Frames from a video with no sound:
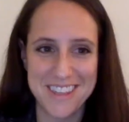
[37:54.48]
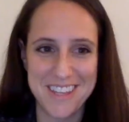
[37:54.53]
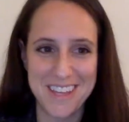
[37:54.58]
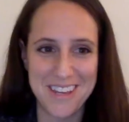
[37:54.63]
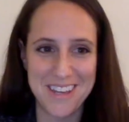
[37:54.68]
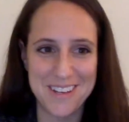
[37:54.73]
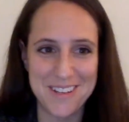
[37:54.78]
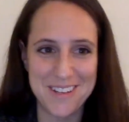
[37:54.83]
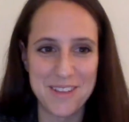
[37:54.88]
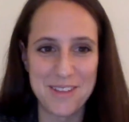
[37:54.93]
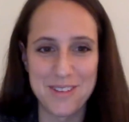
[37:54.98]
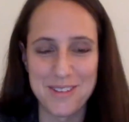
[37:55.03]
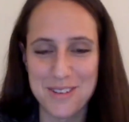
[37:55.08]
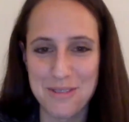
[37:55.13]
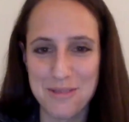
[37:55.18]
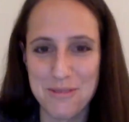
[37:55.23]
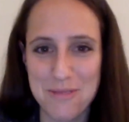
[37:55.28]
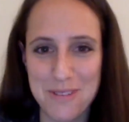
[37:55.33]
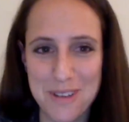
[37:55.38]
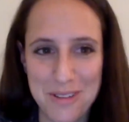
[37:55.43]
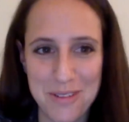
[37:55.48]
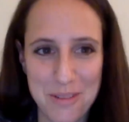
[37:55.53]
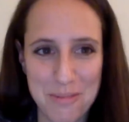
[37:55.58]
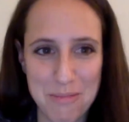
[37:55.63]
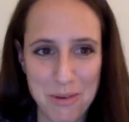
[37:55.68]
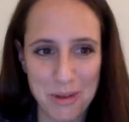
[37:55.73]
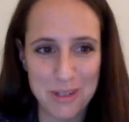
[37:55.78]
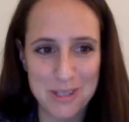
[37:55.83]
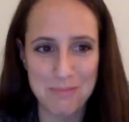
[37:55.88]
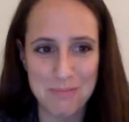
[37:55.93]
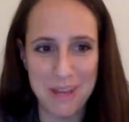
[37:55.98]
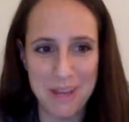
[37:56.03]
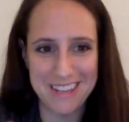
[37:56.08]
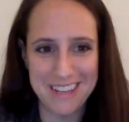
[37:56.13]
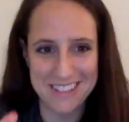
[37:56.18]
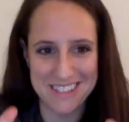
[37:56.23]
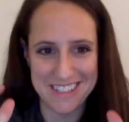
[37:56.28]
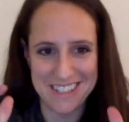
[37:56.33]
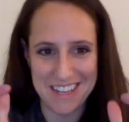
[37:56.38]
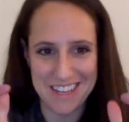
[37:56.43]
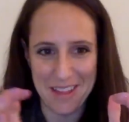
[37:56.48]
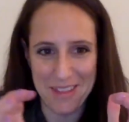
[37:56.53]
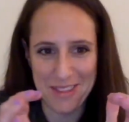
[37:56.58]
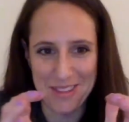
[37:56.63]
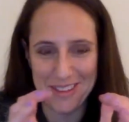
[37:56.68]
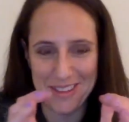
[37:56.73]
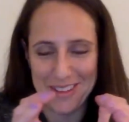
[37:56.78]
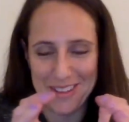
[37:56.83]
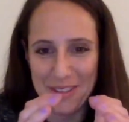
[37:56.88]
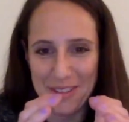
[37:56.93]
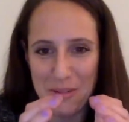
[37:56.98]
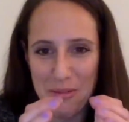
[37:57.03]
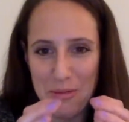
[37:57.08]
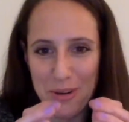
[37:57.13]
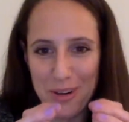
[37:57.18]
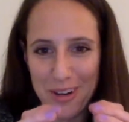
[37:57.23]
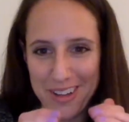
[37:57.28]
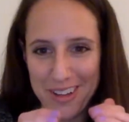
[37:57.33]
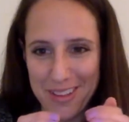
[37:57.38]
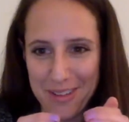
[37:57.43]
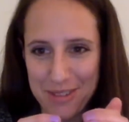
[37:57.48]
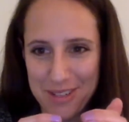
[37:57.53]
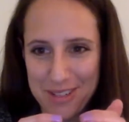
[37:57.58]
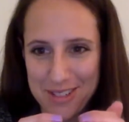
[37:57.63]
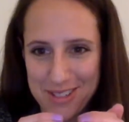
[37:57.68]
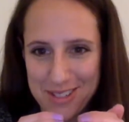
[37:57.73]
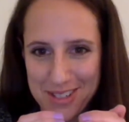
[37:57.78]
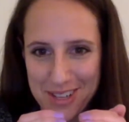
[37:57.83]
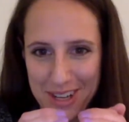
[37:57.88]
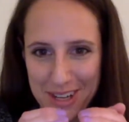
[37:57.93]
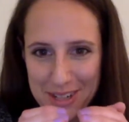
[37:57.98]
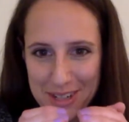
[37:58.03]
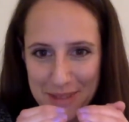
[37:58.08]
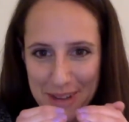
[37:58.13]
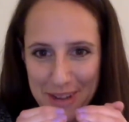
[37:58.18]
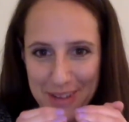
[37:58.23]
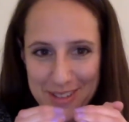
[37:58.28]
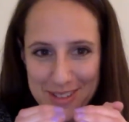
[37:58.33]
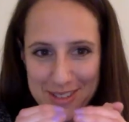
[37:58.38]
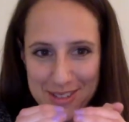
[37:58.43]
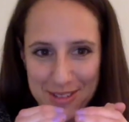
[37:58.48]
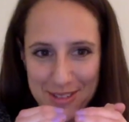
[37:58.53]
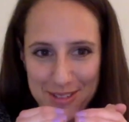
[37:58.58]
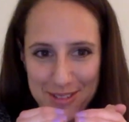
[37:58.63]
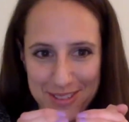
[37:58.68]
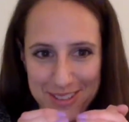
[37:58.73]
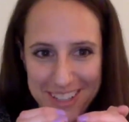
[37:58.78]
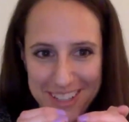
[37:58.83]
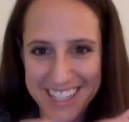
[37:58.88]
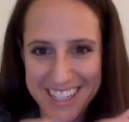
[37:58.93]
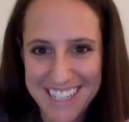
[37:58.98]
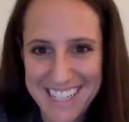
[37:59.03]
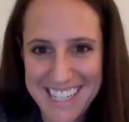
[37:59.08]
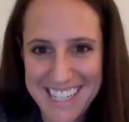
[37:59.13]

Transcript: that, that you feel the more space and yet the, the work that we just talked about. So uh,